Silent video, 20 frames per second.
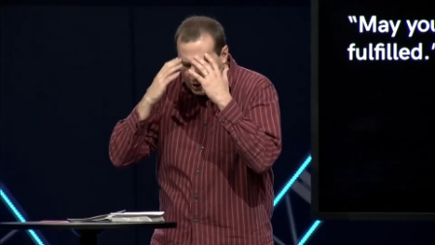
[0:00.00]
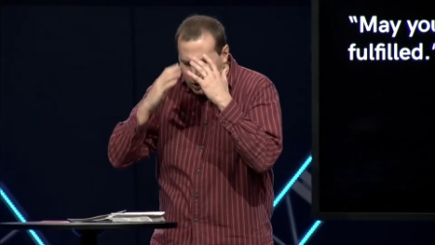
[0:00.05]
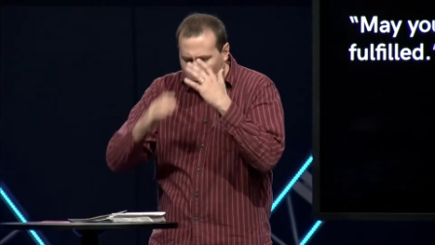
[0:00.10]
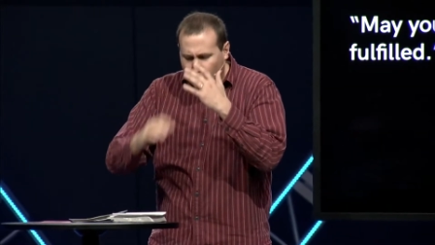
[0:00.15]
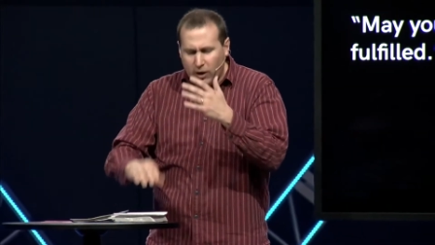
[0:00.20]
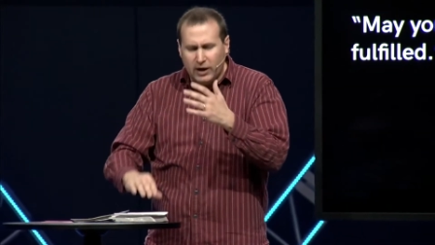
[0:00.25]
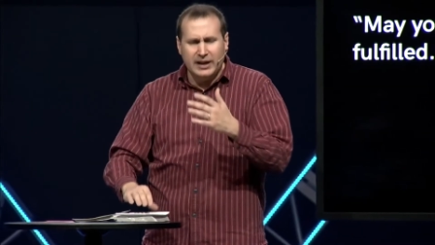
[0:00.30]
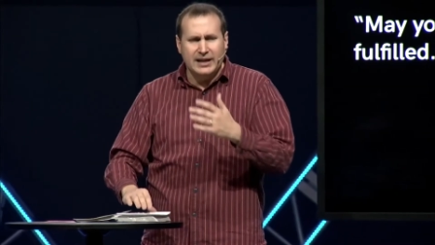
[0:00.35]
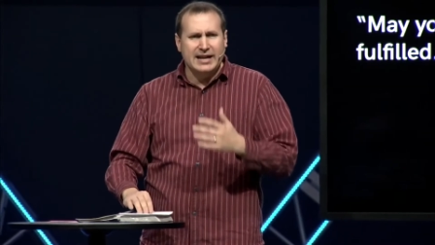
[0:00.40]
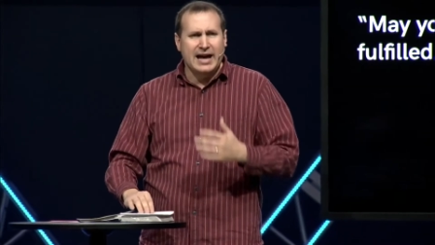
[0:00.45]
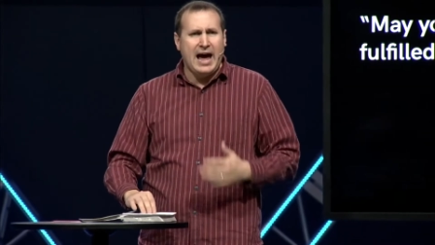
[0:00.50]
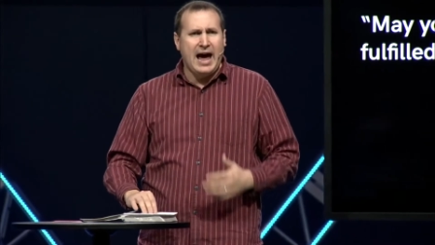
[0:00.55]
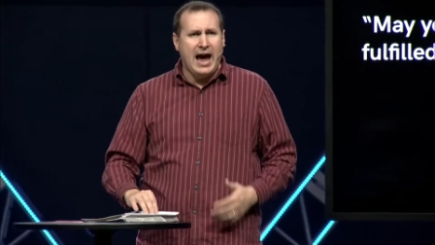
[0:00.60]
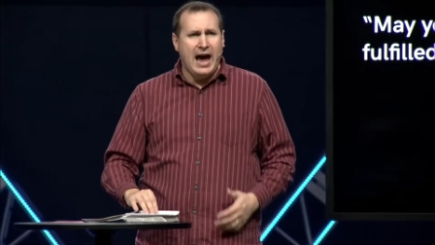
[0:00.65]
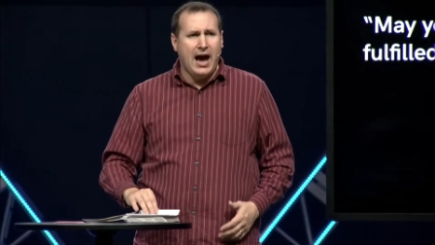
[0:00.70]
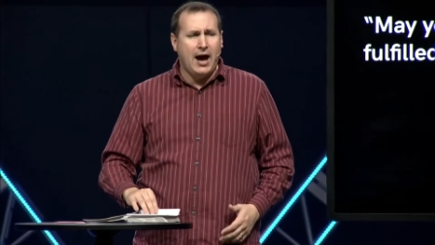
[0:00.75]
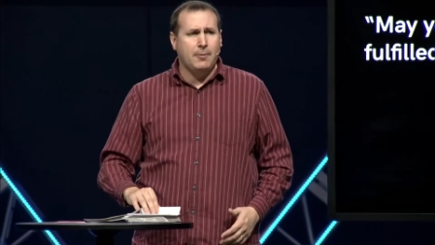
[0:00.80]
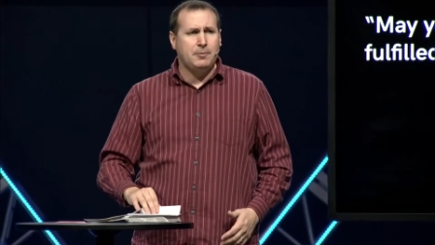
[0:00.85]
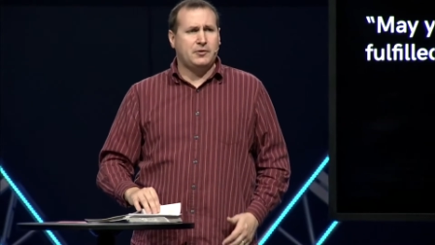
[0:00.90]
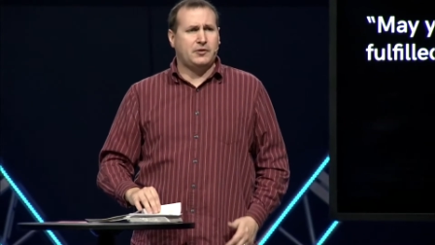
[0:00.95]
what an
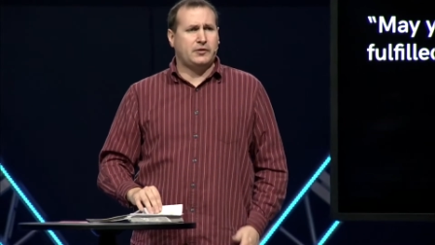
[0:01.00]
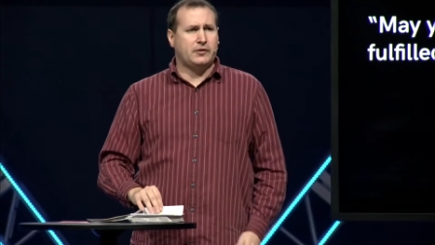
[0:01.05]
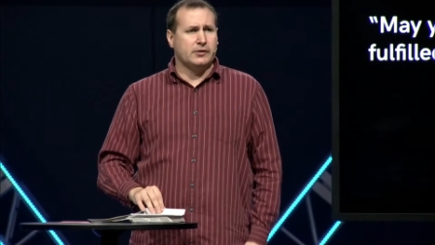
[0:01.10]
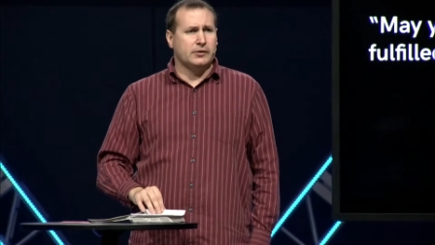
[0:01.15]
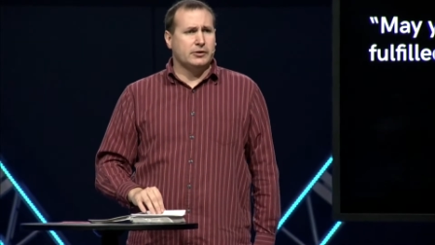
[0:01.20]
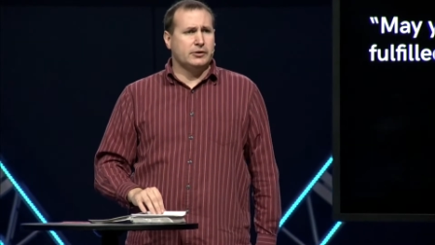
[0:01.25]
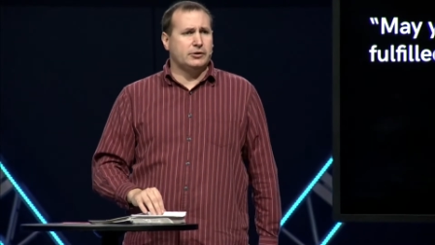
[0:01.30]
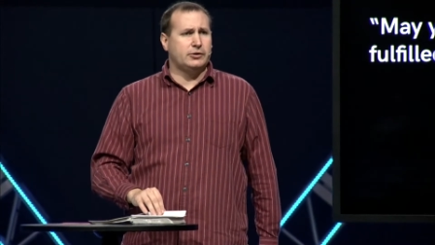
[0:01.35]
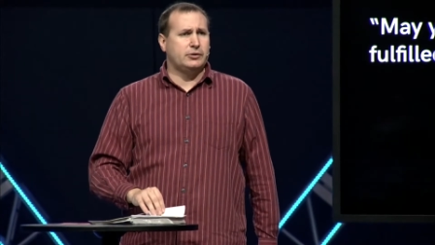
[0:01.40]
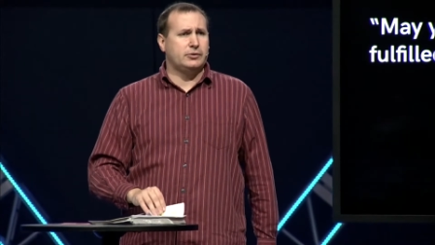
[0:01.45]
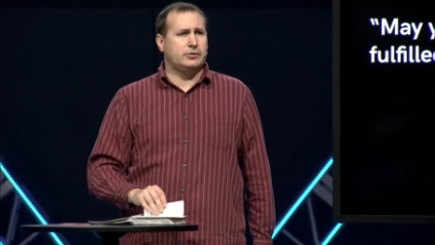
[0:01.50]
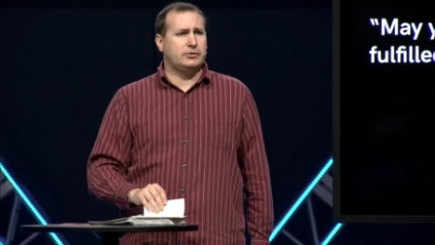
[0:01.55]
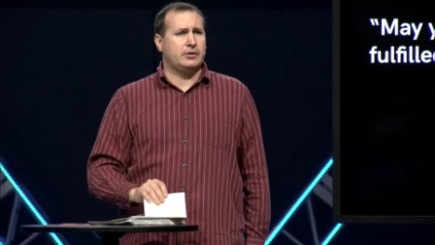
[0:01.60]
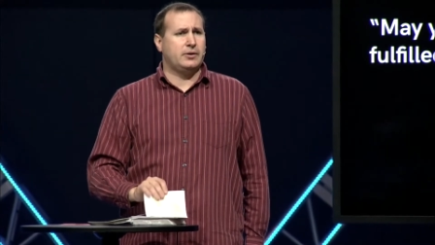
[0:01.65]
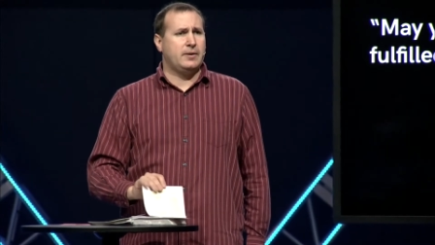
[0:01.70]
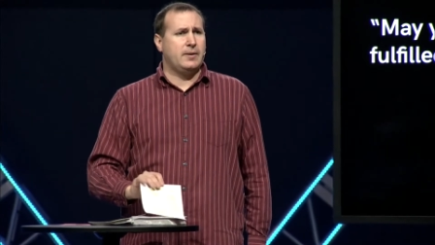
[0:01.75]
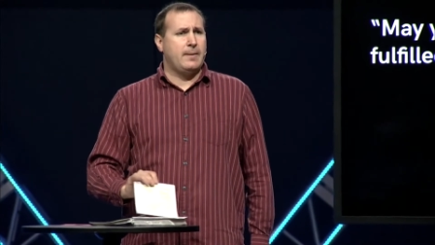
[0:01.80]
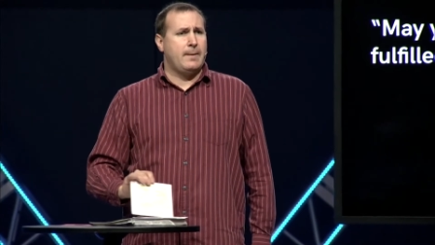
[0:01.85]
absolute